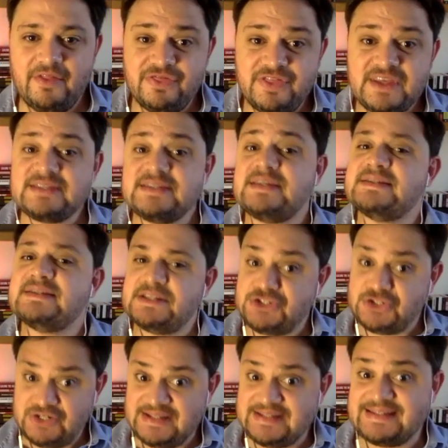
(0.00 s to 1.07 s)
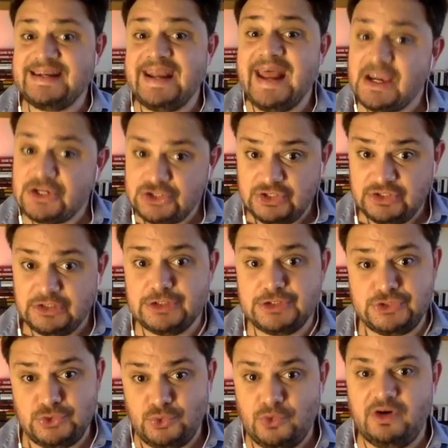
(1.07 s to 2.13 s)
this is a transnational
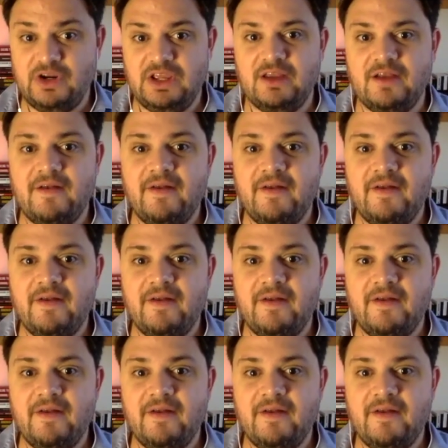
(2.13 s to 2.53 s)
story.